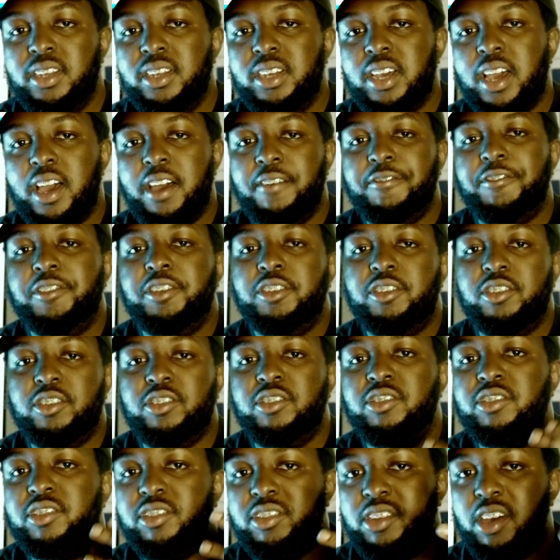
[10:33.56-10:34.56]
having to
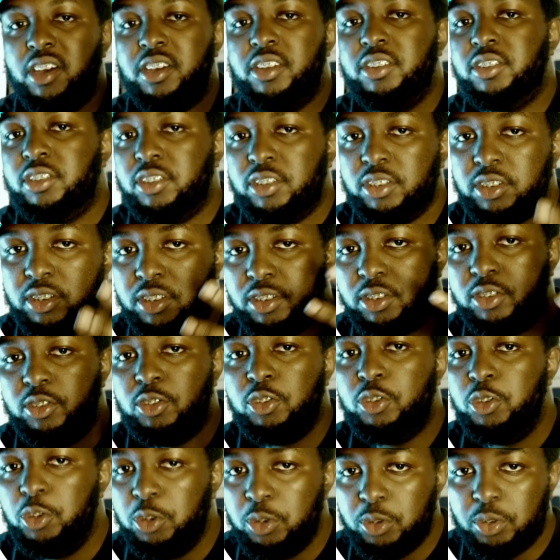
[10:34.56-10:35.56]
search
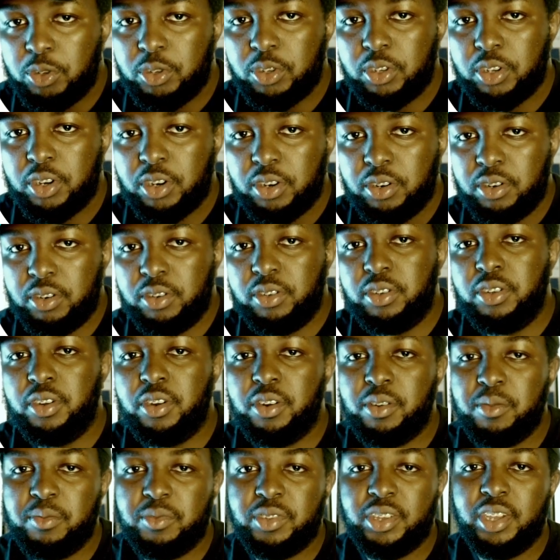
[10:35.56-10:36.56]
you. You know
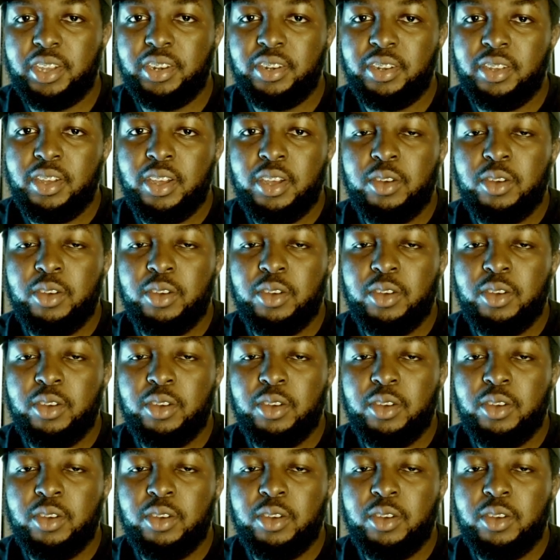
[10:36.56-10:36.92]
what I'm saying?